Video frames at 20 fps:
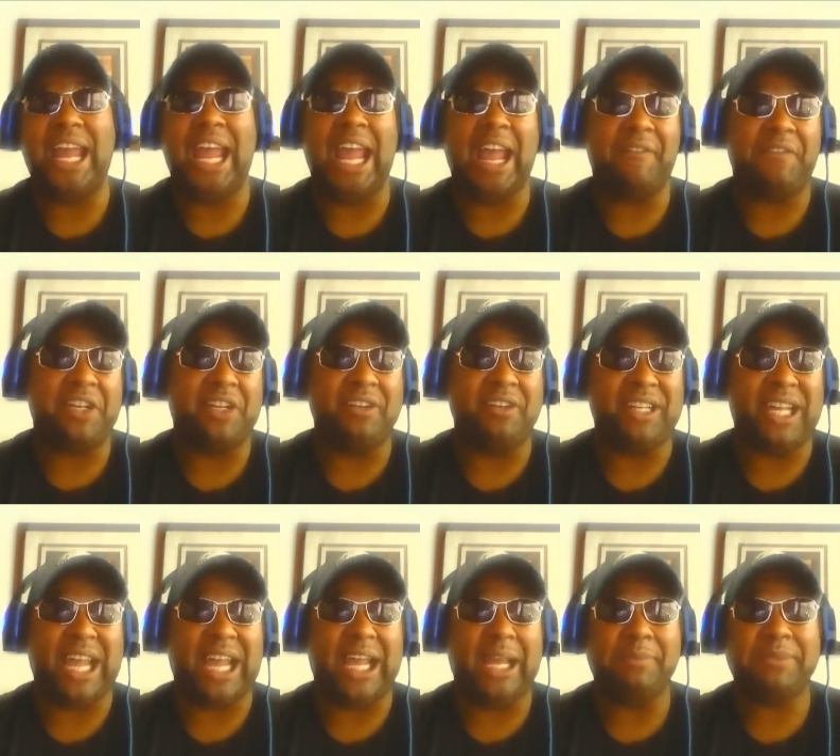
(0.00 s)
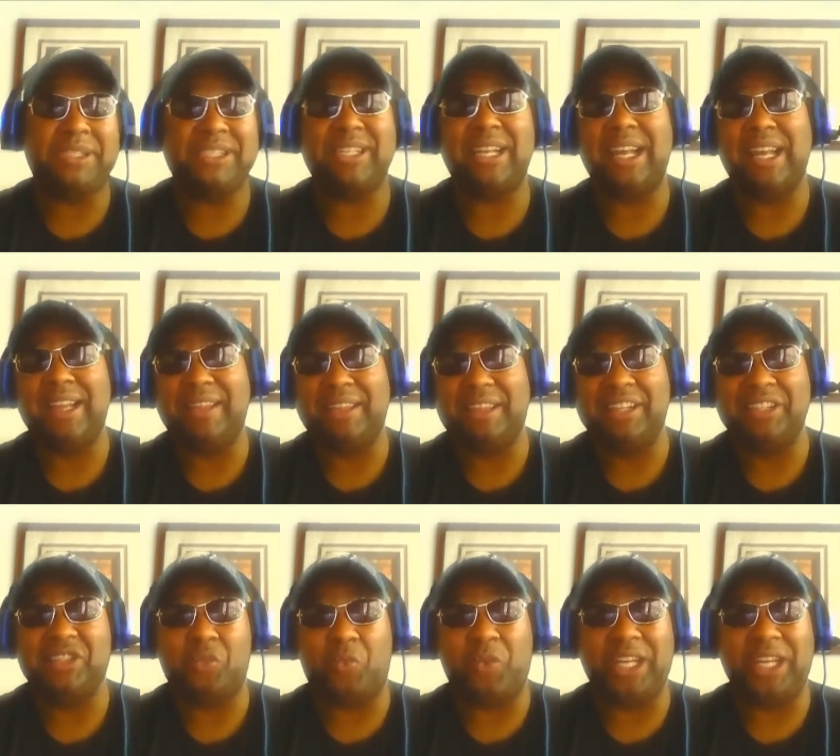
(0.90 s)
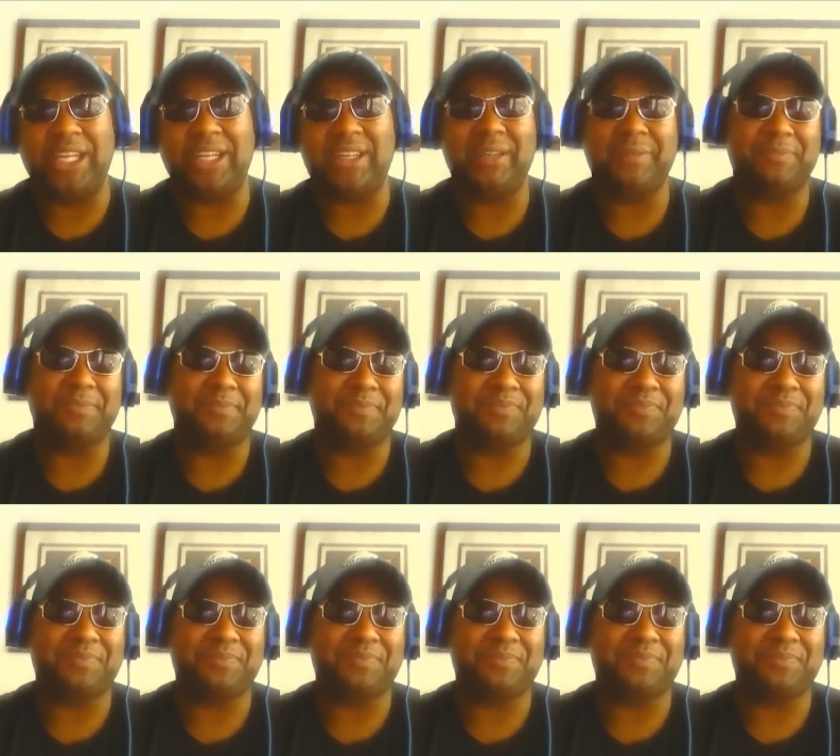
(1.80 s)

have good games this week.